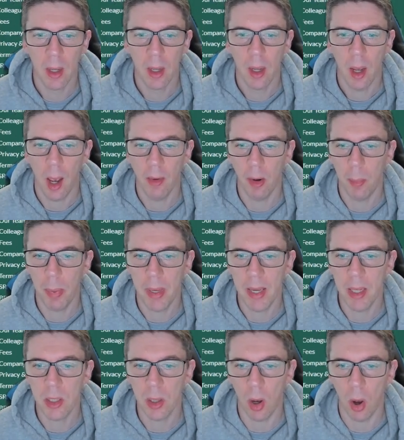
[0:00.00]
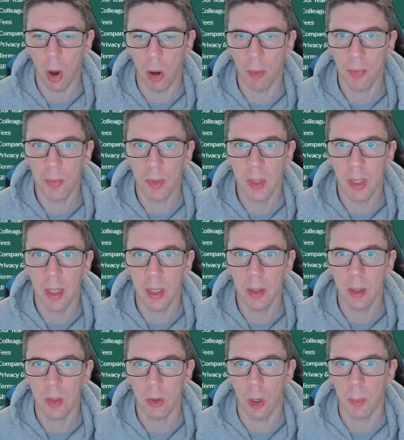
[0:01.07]
a repeat of the
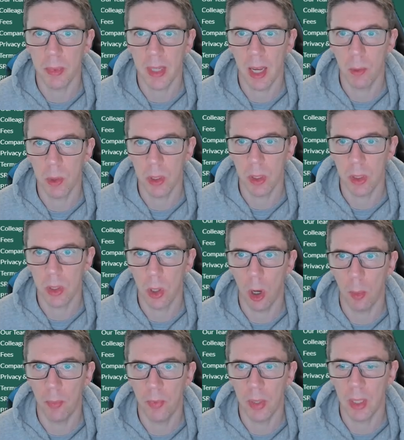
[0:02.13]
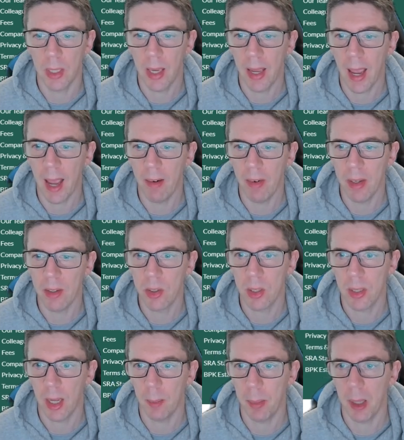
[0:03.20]
drop downs at the top for the key areas, so
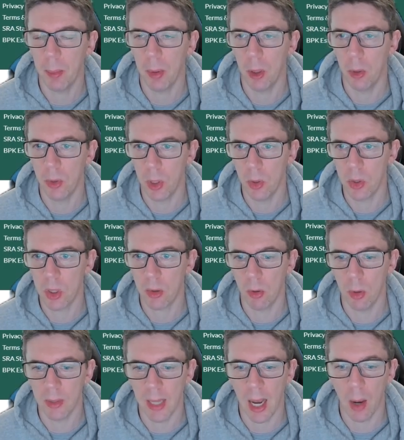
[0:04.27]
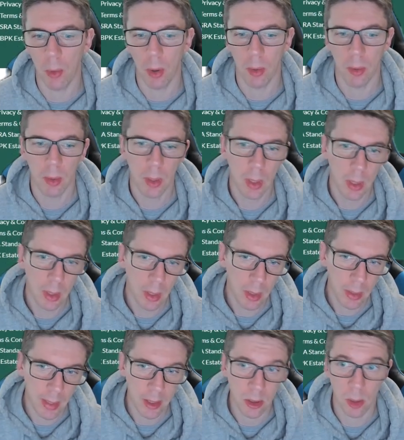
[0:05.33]
that people who do scroll down on
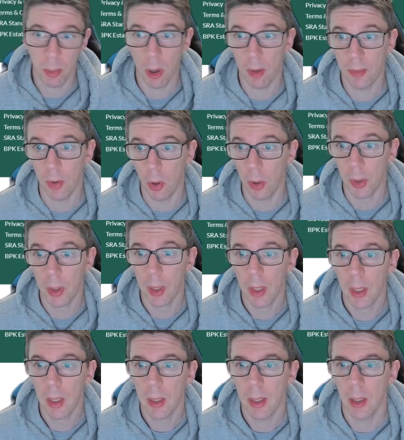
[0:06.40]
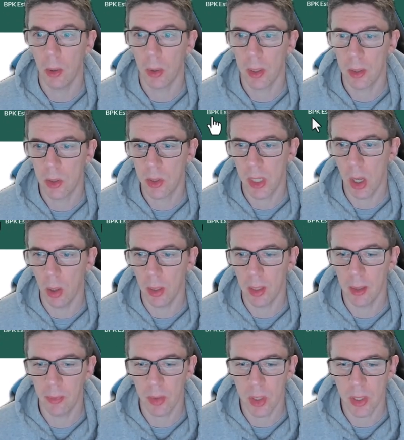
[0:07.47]
desktop or phone, can see all the
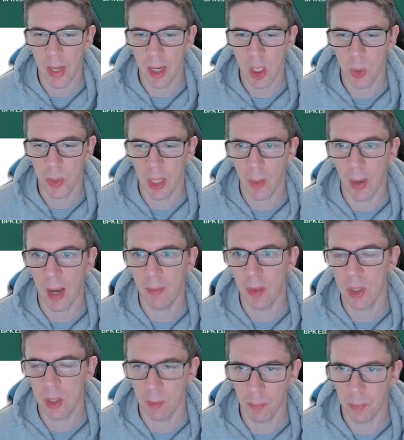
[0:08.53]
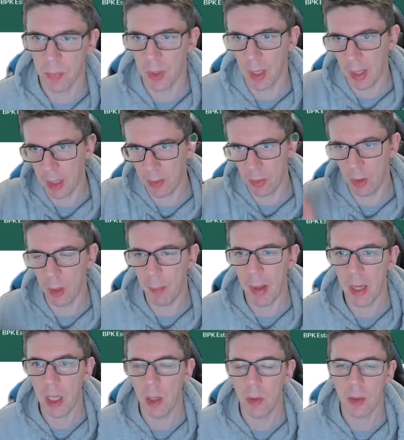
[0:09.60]
different sections without having to click through the
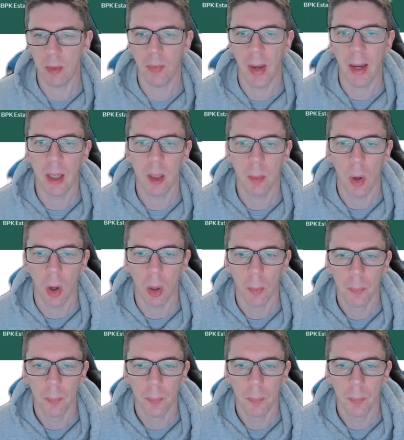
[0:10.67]
menu to find them all.